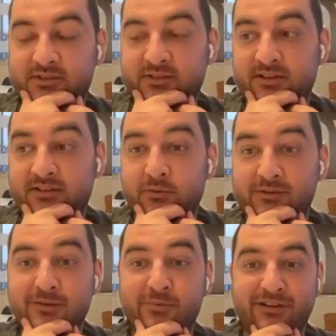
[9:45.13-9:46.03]
and I
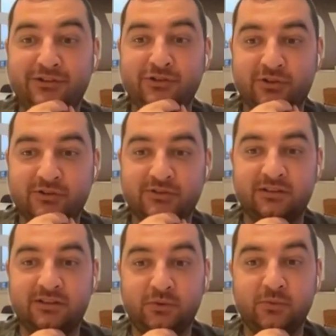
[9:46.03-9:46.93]
would say practitioners
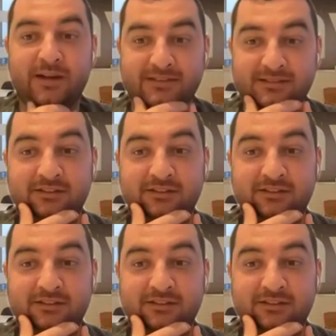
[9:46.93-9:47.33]
in the US